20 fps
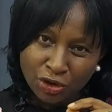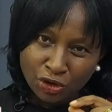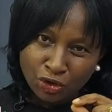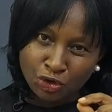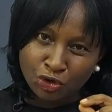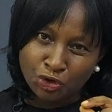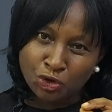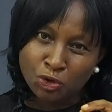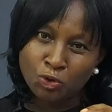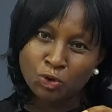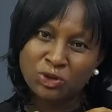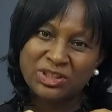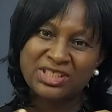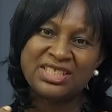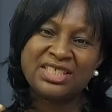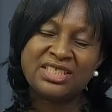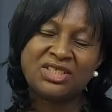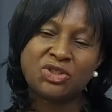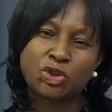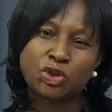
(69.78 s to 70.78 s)

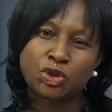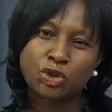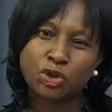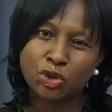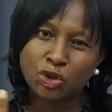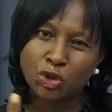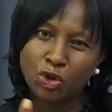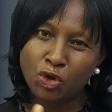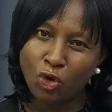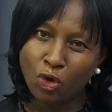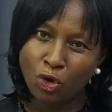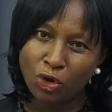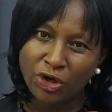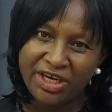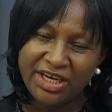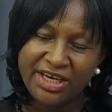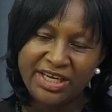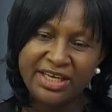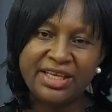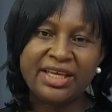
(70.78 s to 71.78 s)
juices
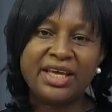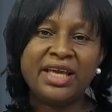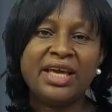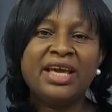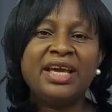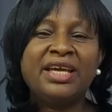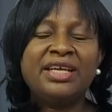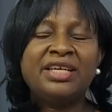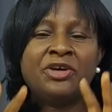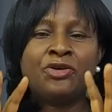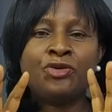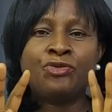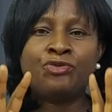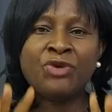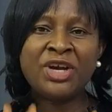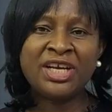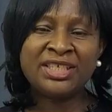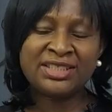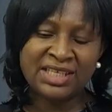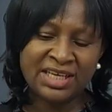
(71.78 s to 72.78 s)
slowly. The
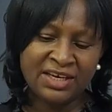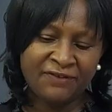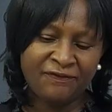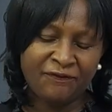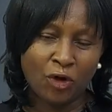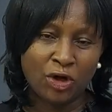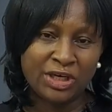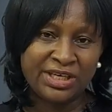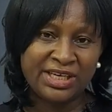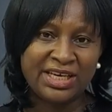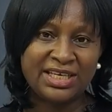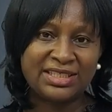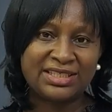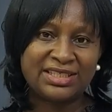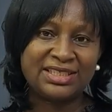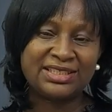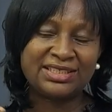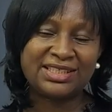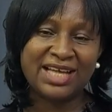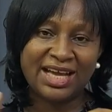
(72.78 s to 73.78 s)
reason for this
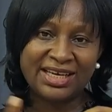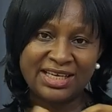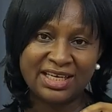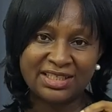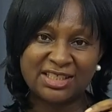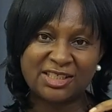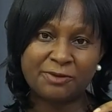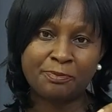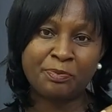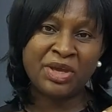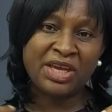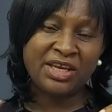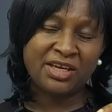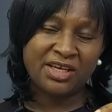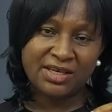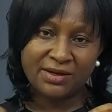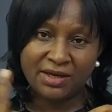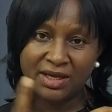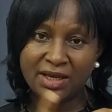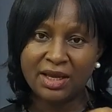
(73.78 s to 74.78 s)
is that the speed,
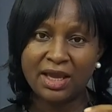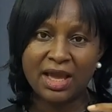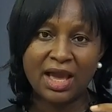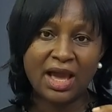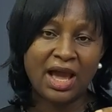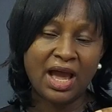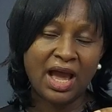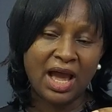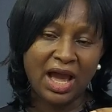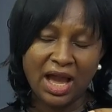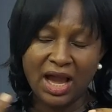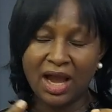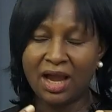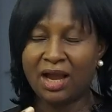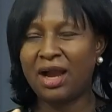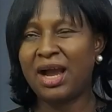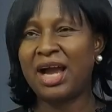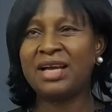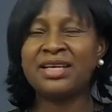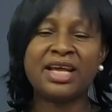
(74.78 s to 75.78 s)

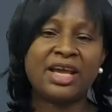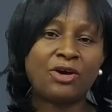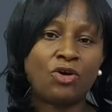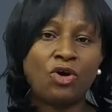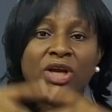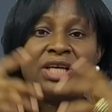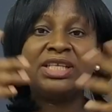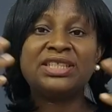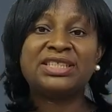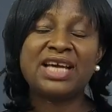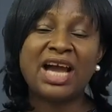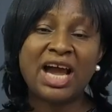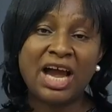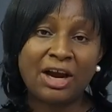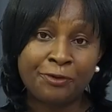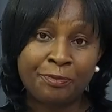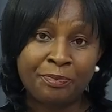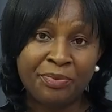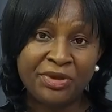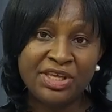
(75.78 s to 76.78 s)
they call it
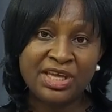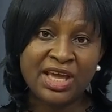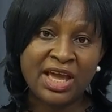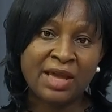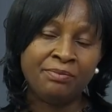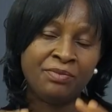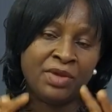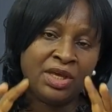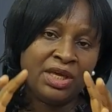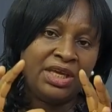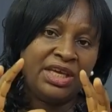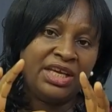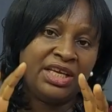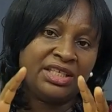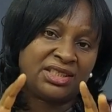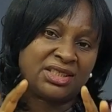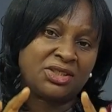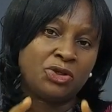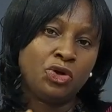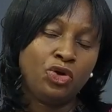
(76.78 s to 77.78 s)
RPM,
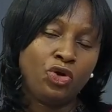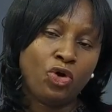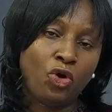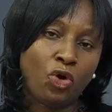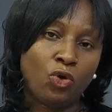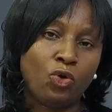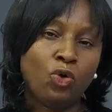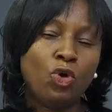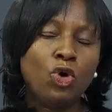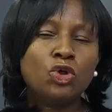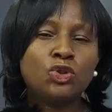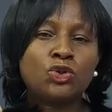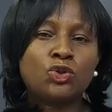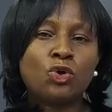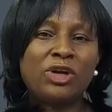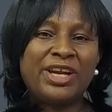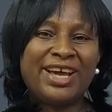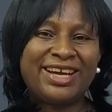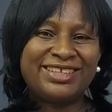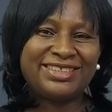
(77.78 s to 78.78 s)
it's low, so
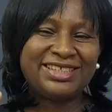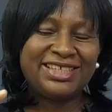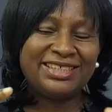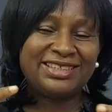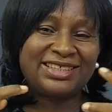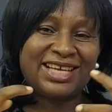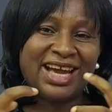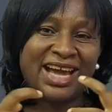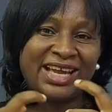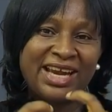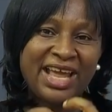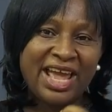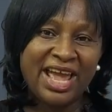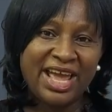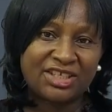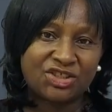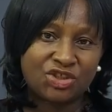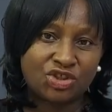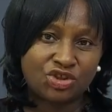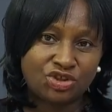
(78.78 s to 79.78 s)
that it can
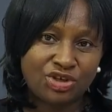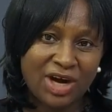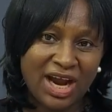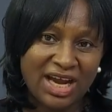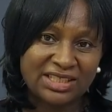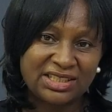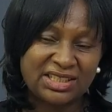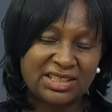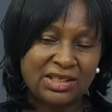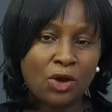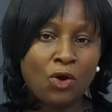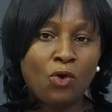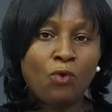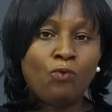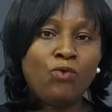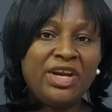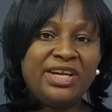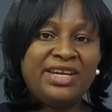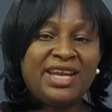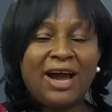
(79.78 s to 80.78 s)
extract
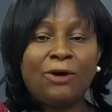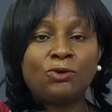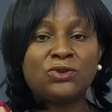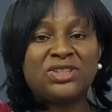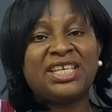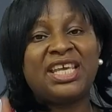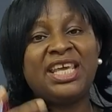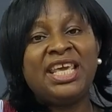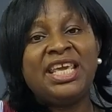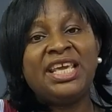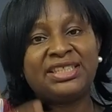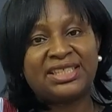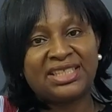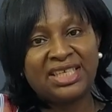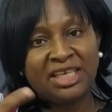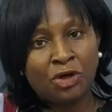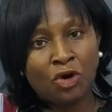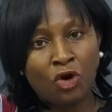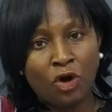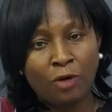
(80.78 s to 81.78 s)
without
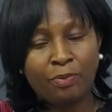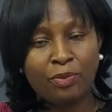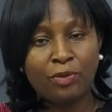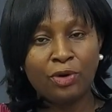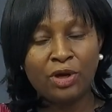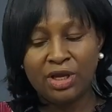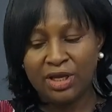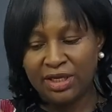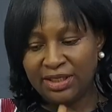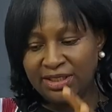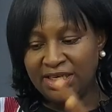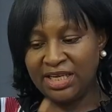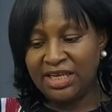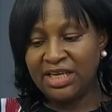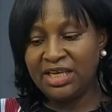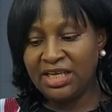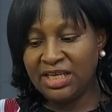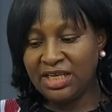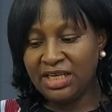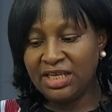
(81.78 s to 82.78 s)
heating up
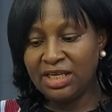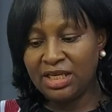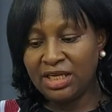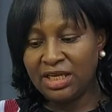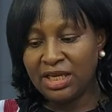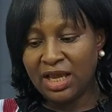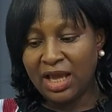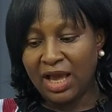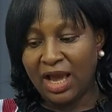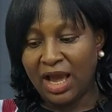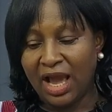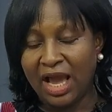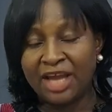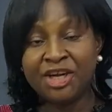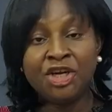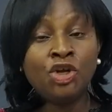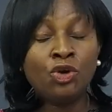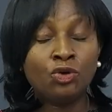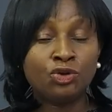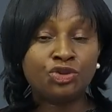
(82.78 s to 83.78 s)
the
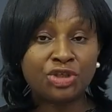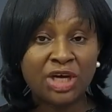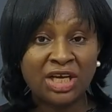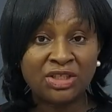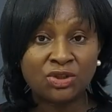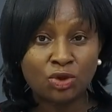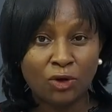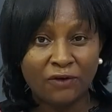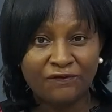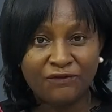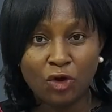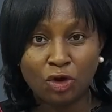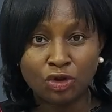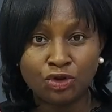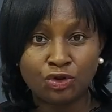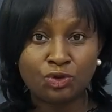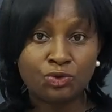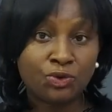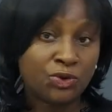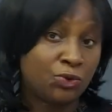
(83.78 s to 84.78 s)
nutrients of your
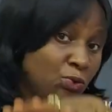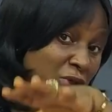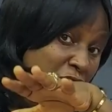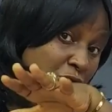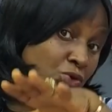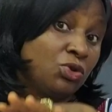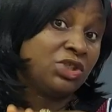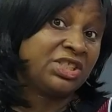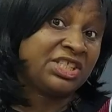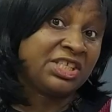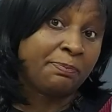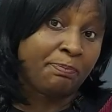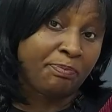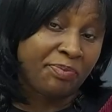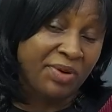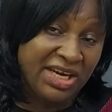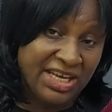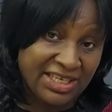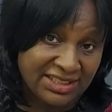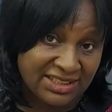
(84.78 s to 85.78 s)
juice, which will
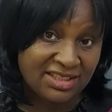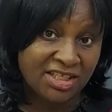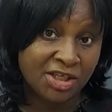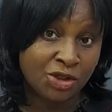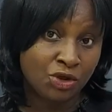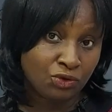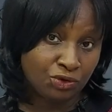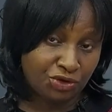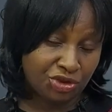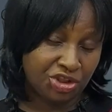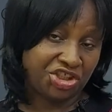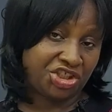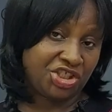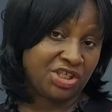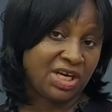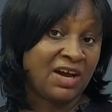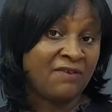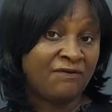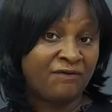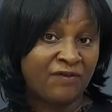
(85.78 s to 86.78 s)
deplete the
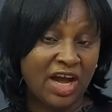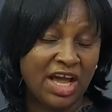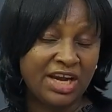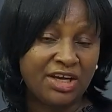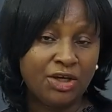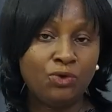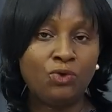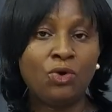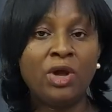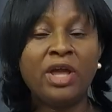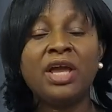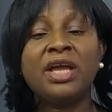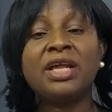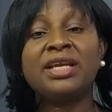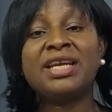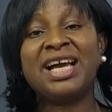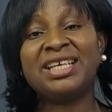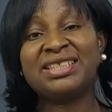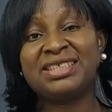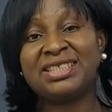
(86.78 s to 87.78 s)
nutritional value.
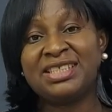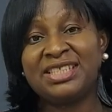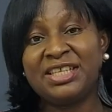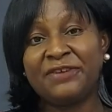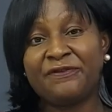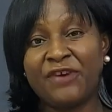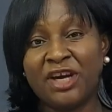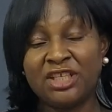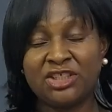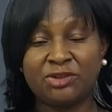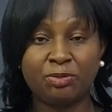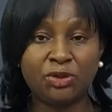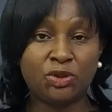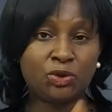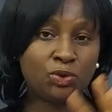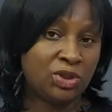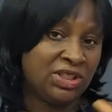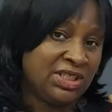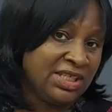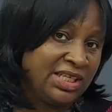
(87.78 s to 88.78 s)
That's the difference
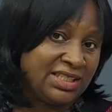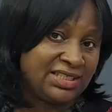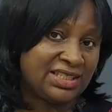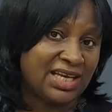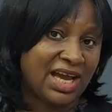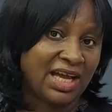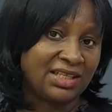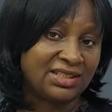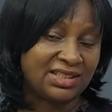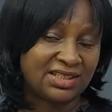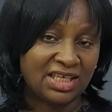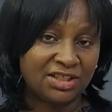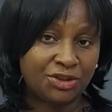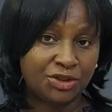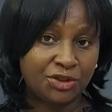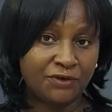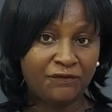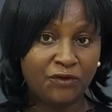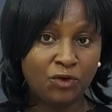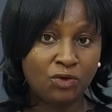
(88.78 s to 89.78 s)
between it and
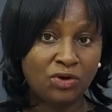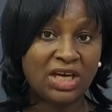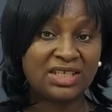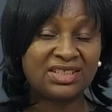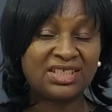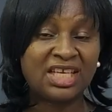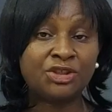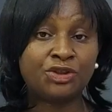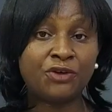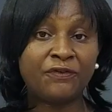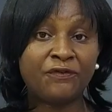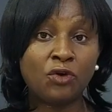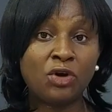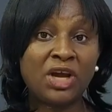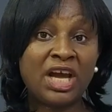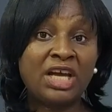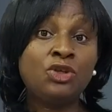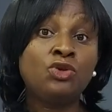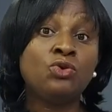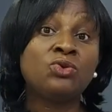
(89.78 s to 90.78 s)
centrifugal.
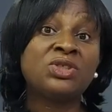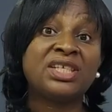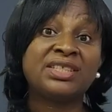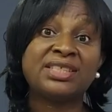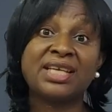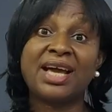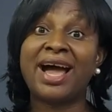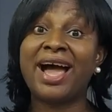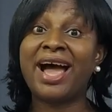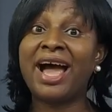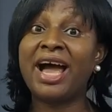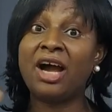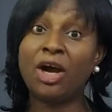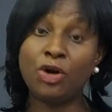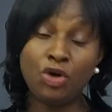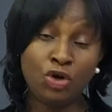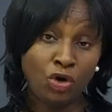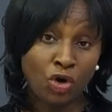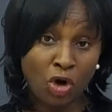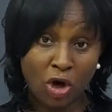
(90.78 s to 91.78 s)
Centrifugal uses a
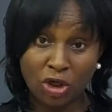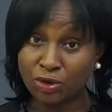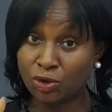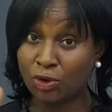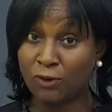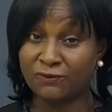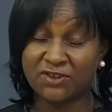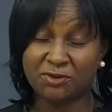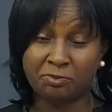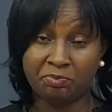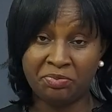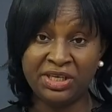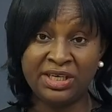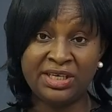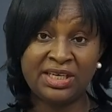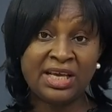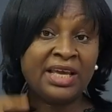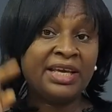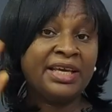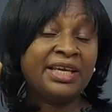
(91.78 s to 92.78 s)
lot of speed,
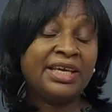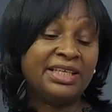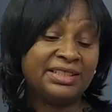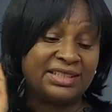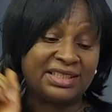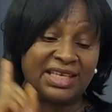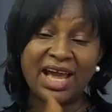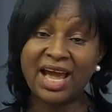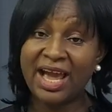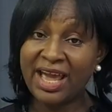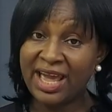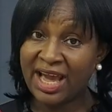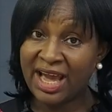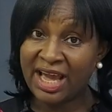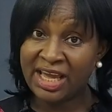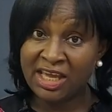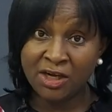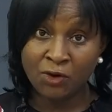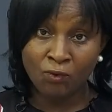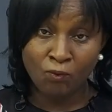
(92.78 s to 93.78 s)
it's
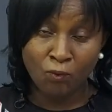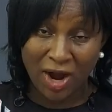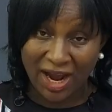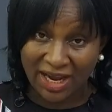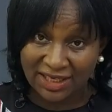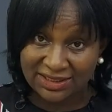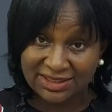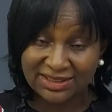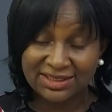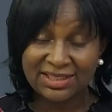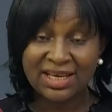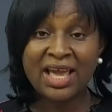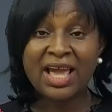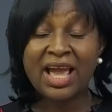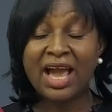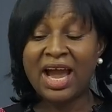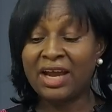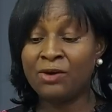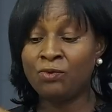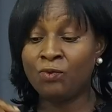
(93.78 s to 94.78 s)
higher in watts,
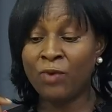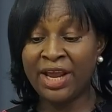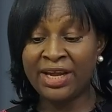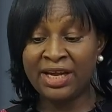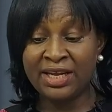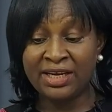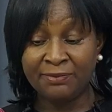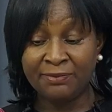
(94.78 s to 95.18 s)
and when